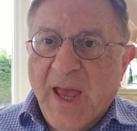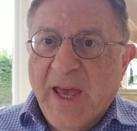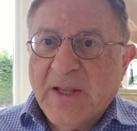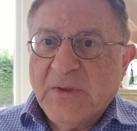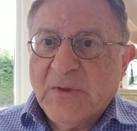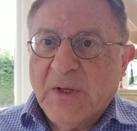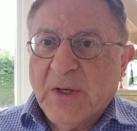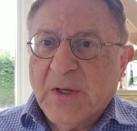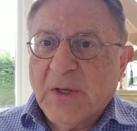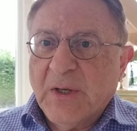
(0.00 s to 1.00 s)
and
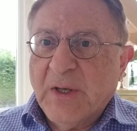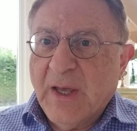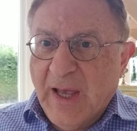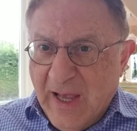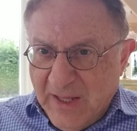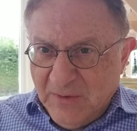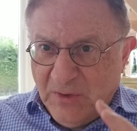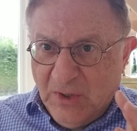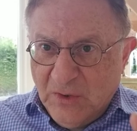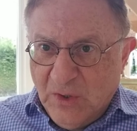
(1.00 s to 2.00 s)

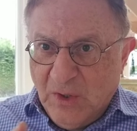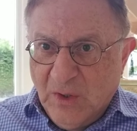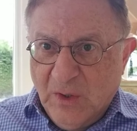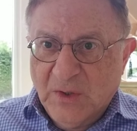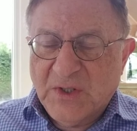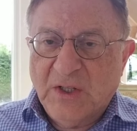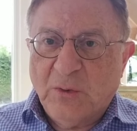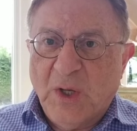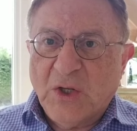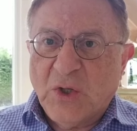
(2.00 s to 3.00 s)
the
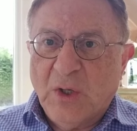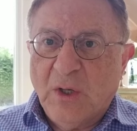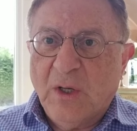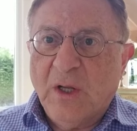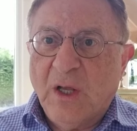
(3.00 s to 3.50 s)
situation,